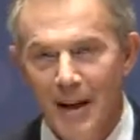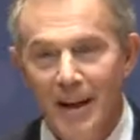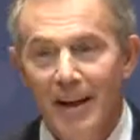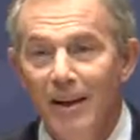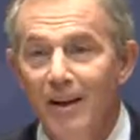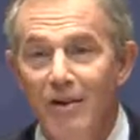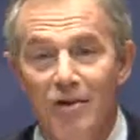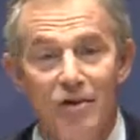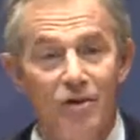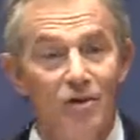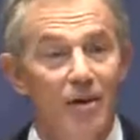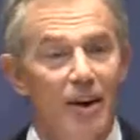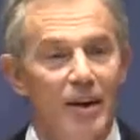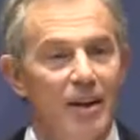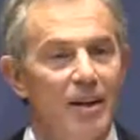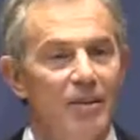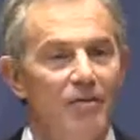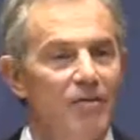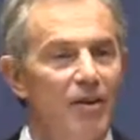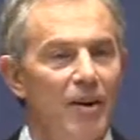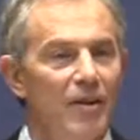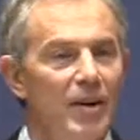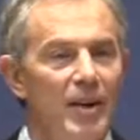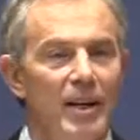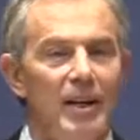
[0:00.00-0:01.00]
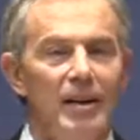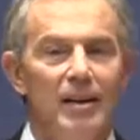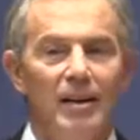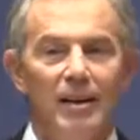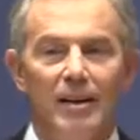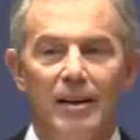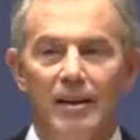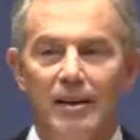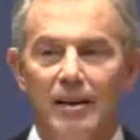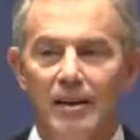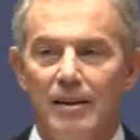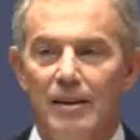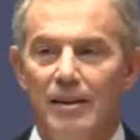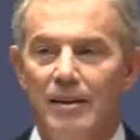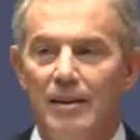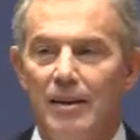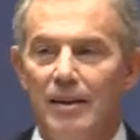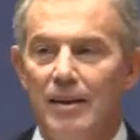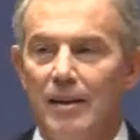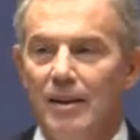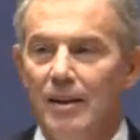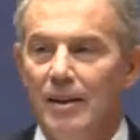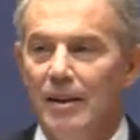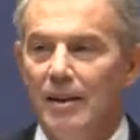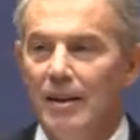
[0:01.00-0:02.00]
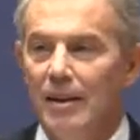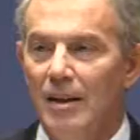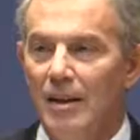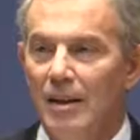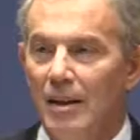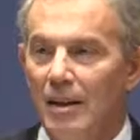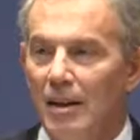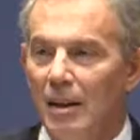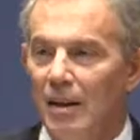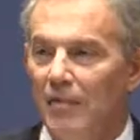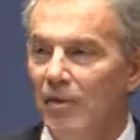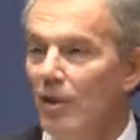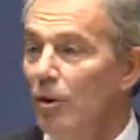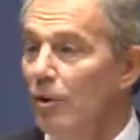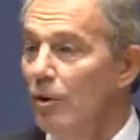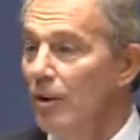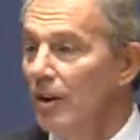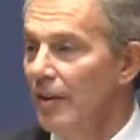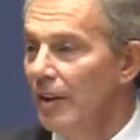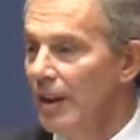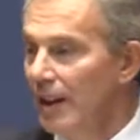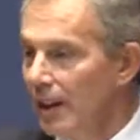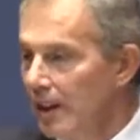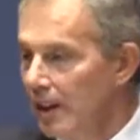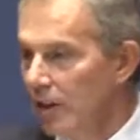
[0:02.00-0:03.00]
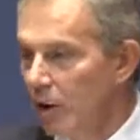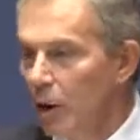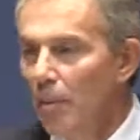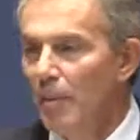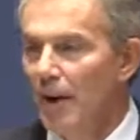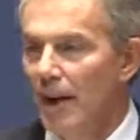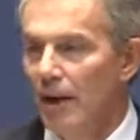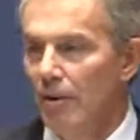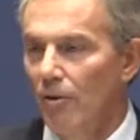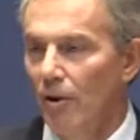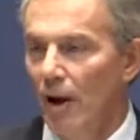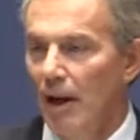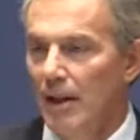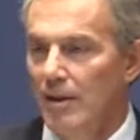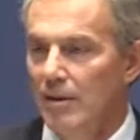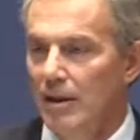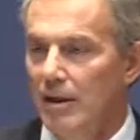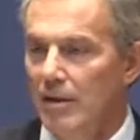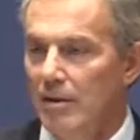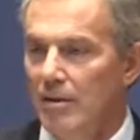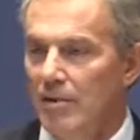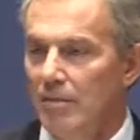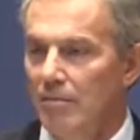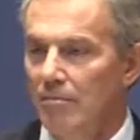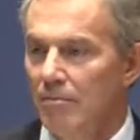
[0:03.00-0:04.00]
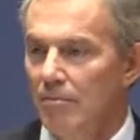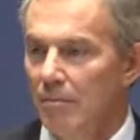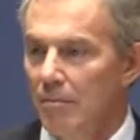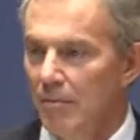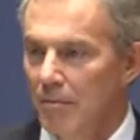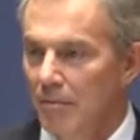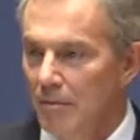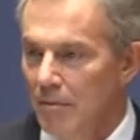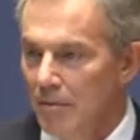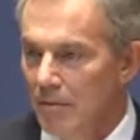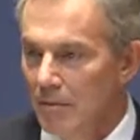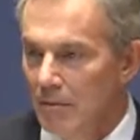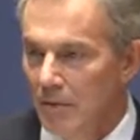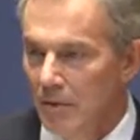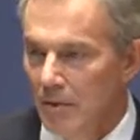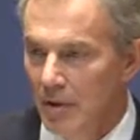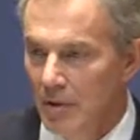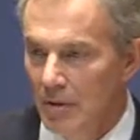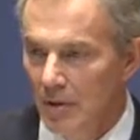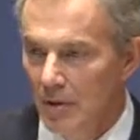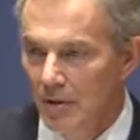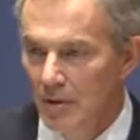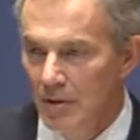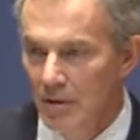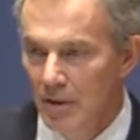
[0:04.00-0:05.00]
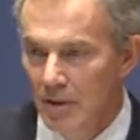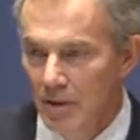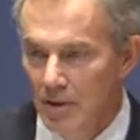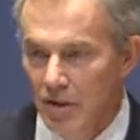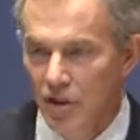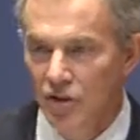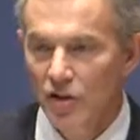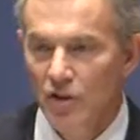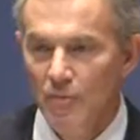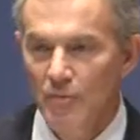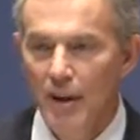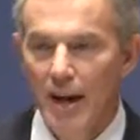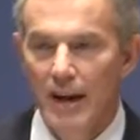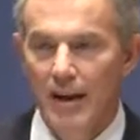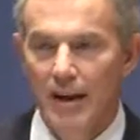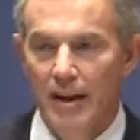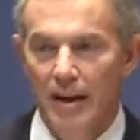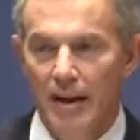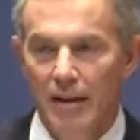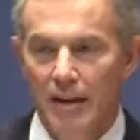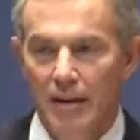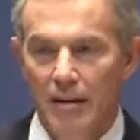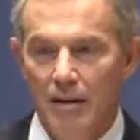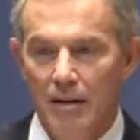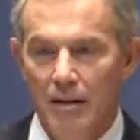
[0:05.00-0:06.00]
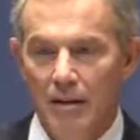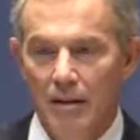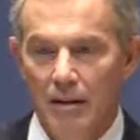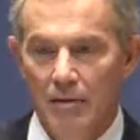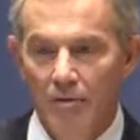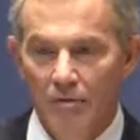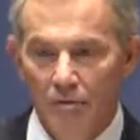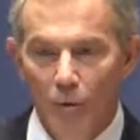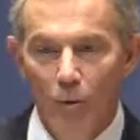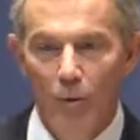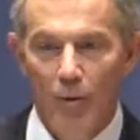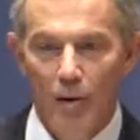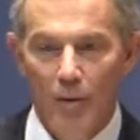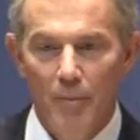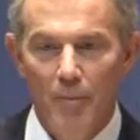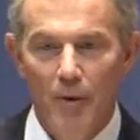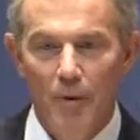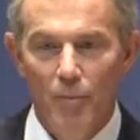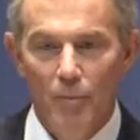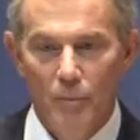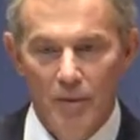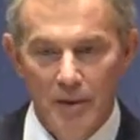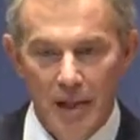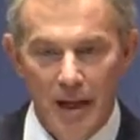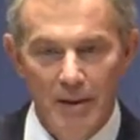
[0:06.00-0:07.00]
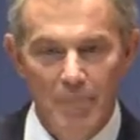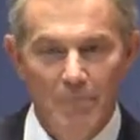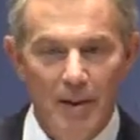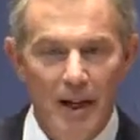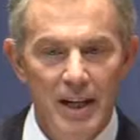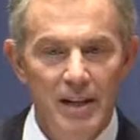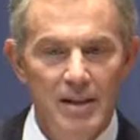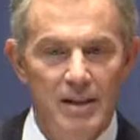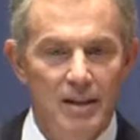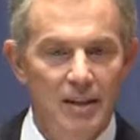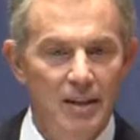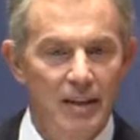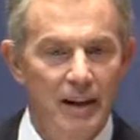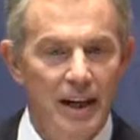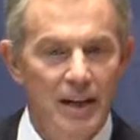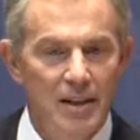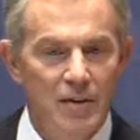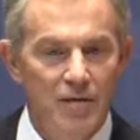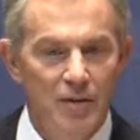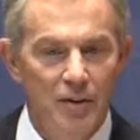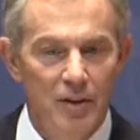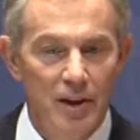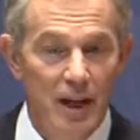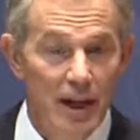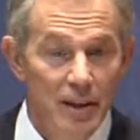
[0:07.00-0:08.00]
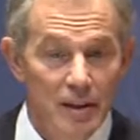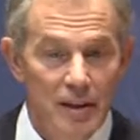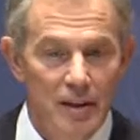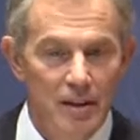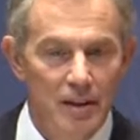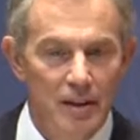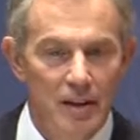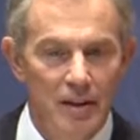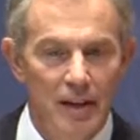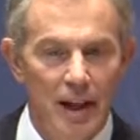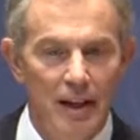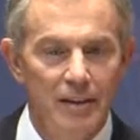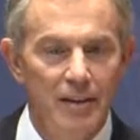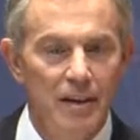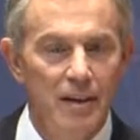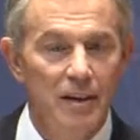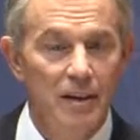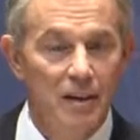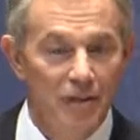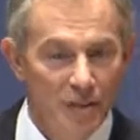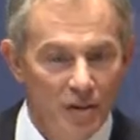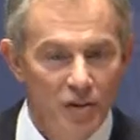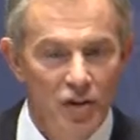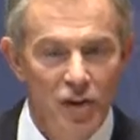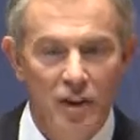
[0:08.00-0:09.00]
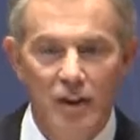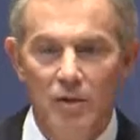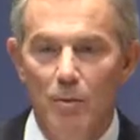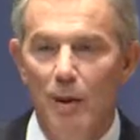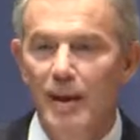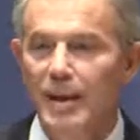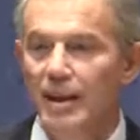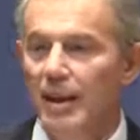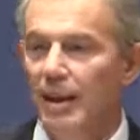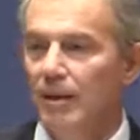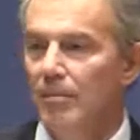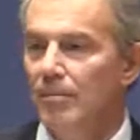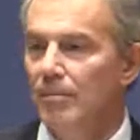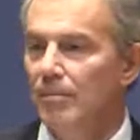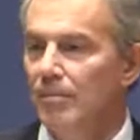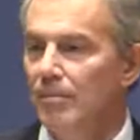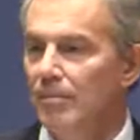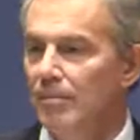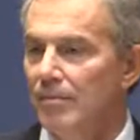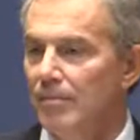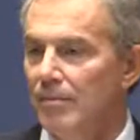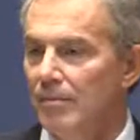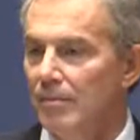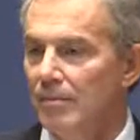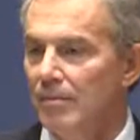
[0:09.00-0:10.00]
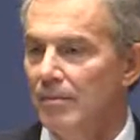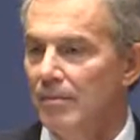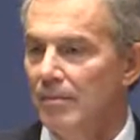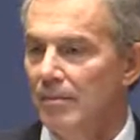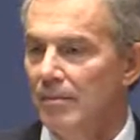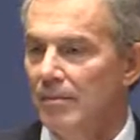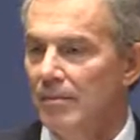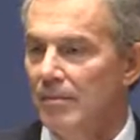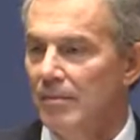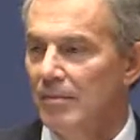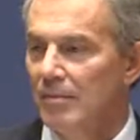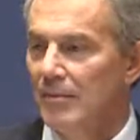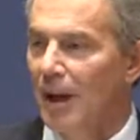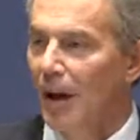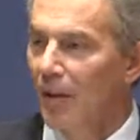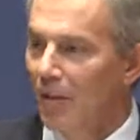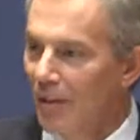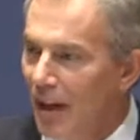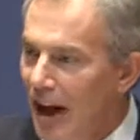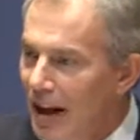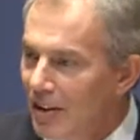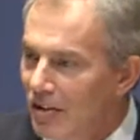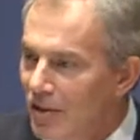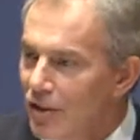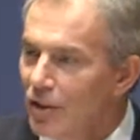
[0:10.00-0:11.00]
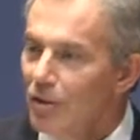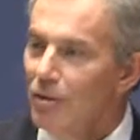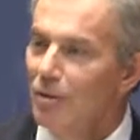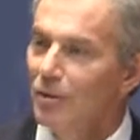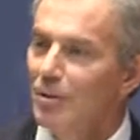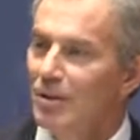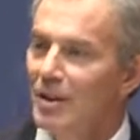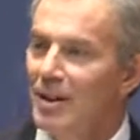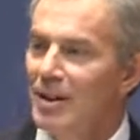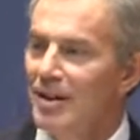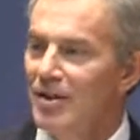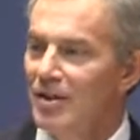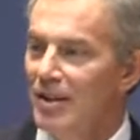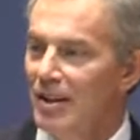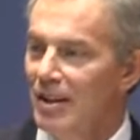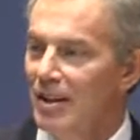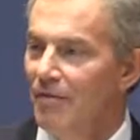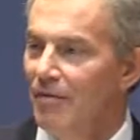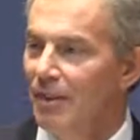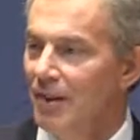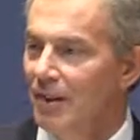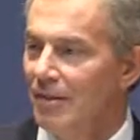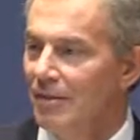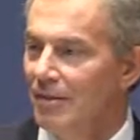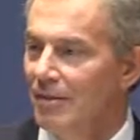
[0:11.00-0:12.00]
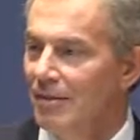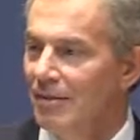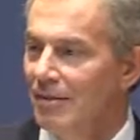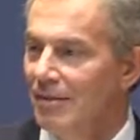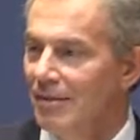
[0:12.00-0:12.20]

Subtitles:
illustrate it very neatly. If you look at the economic crisis, the decision-making forum that will take place in the next few days is in London at the G20. Now, that too is significant.